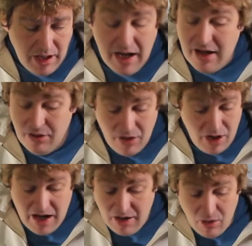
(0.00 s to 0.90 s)
I don't know,
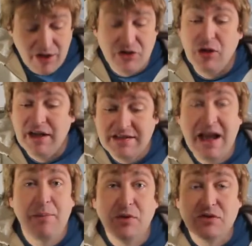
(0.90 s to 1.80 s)
I don't want to do
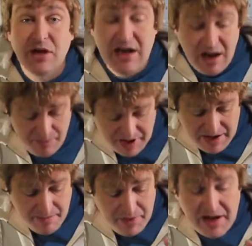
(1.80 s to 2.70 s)
examples right now,
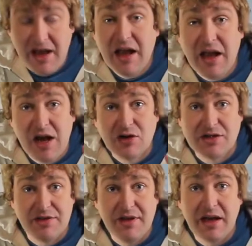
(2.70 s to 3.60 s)
but here's
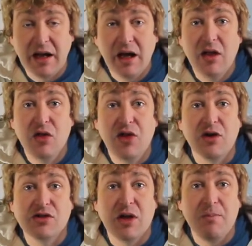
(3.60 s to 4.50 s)
the thing.
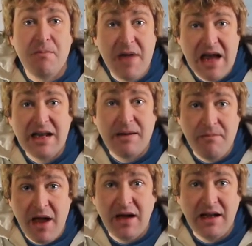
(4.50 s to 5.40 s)
There's many,
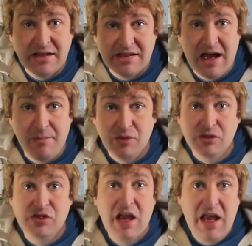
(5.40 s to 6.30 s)
many
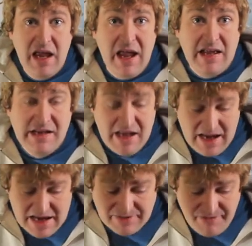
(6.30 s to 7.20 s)
examples, and
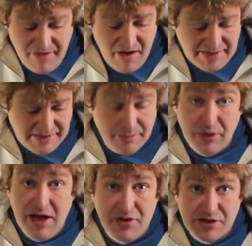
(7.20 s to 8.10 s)
it's very simple,
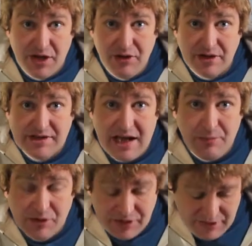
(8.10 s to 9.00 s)
and there's other
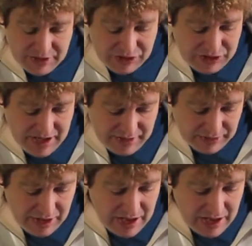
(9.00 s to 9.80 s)
examples on this channel.